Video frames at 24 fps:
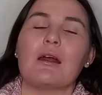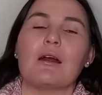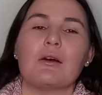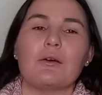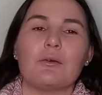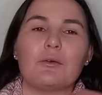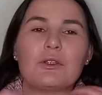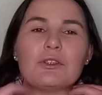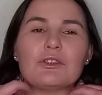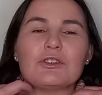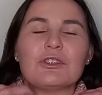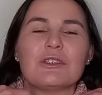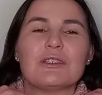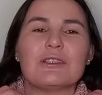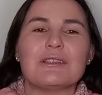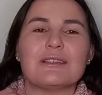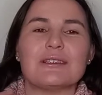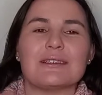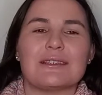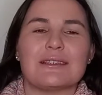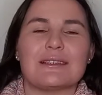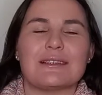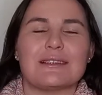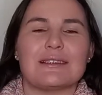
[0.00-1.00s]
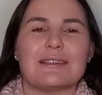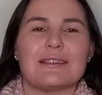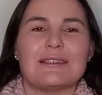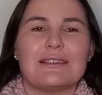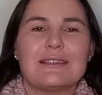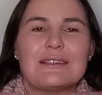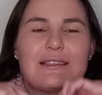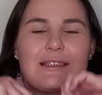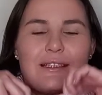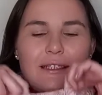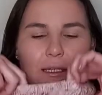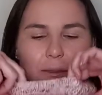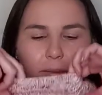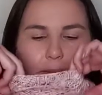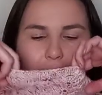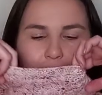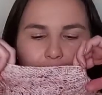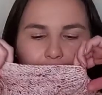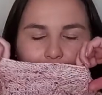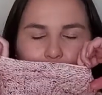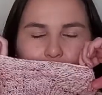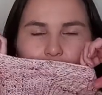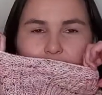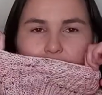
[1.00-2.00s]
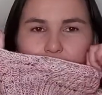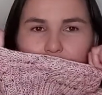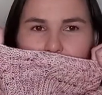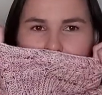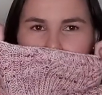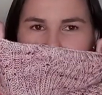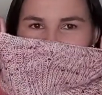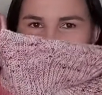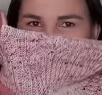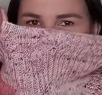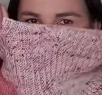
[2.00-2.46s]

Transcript: Which is the Skreppa cowl.